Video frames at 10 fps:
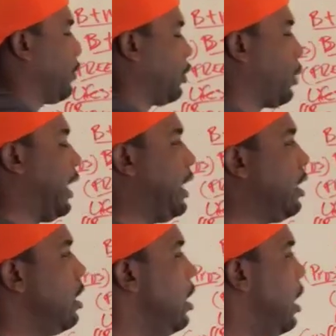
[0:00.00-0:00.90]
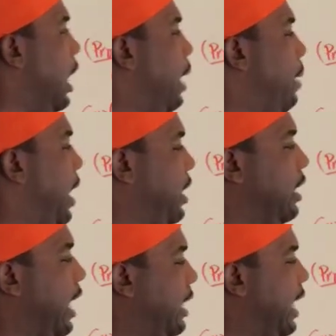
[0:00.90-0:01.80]
training. I didn't
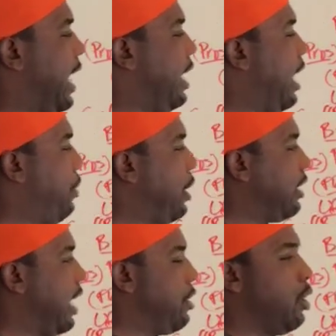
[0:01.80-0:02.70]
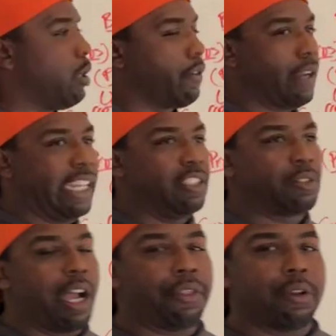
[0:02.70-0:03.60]
like that. I think that, if agents
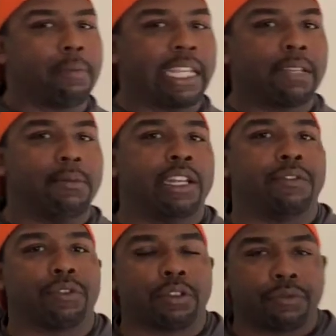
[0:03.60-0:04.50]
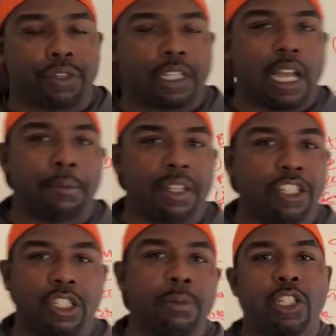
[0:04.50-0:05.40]
are out there making money for the company, they
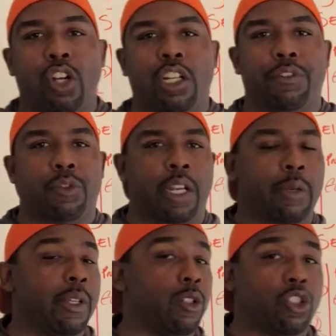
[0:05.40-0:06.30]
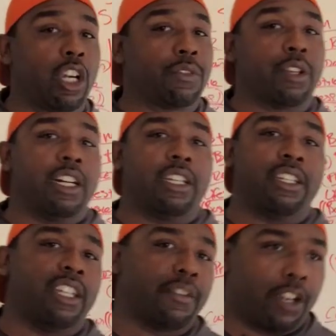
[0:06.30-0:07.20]
shouldn't be charged for training. We don't charge for
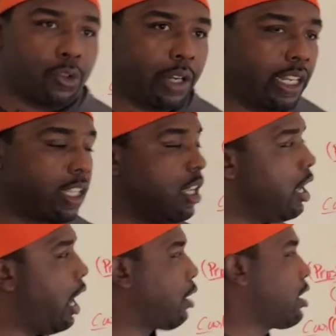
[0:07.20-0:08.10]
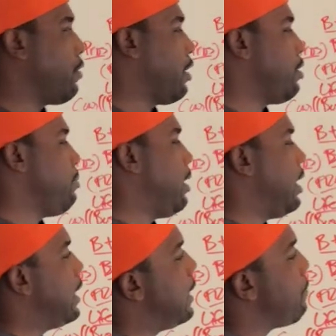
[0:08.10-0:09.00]
none of our training. I'll cover that here in a
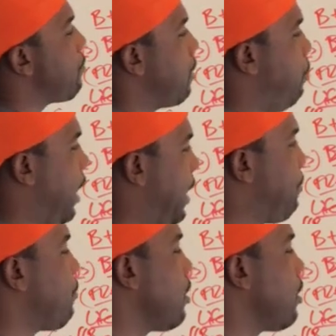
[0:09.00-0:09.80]
minute. But